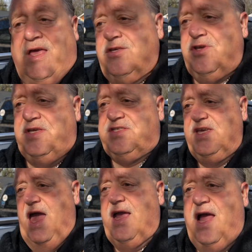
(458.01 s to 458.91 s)
So you
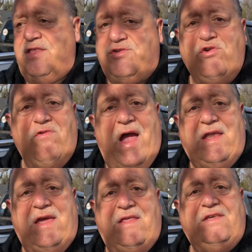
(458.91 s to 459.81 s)
see I got two right
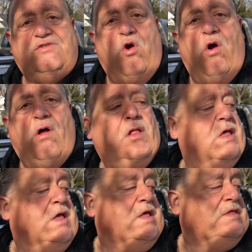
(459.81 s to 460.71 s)
here, these coral
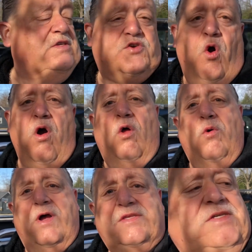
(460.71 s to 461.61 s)

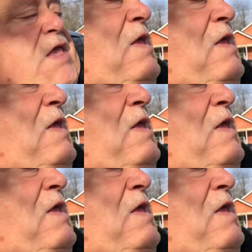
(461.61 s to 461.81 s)
ones.